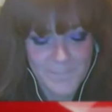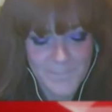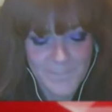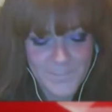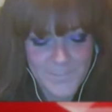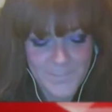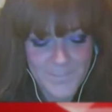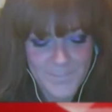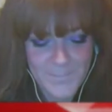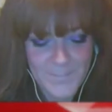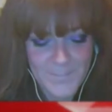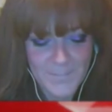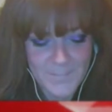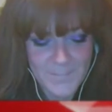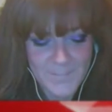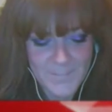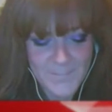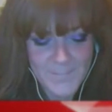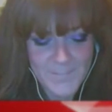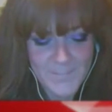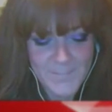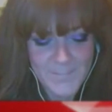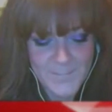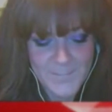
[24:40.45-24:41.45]

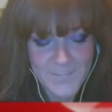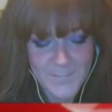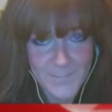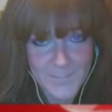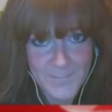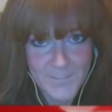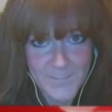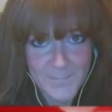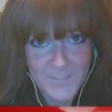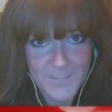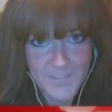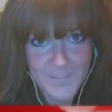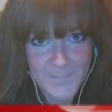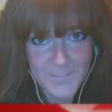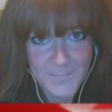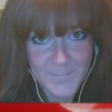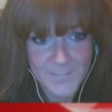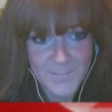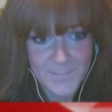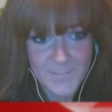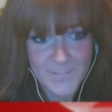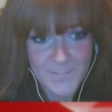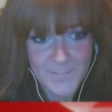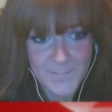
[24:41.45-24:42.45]

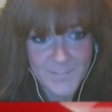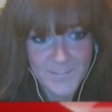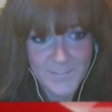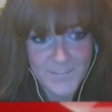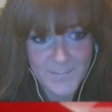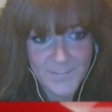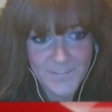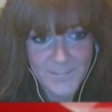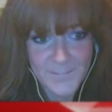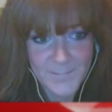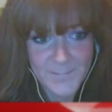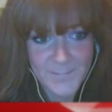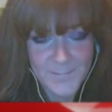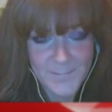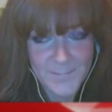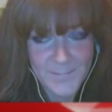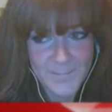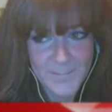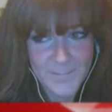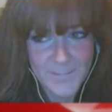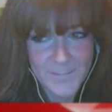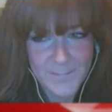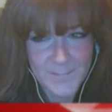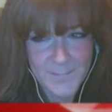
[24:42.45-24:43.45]

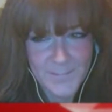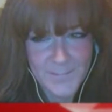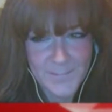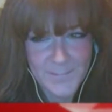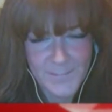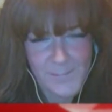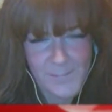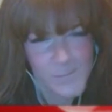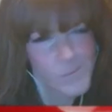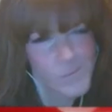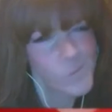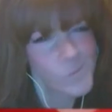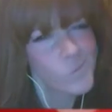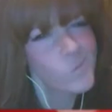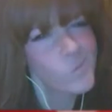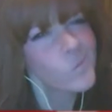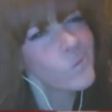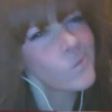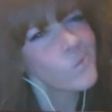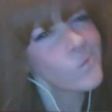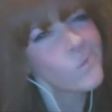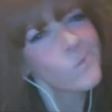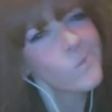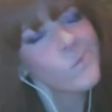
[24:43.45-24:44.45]

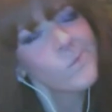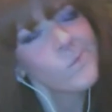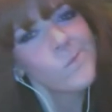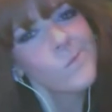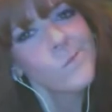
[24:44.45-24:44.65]
This person isn't speaking.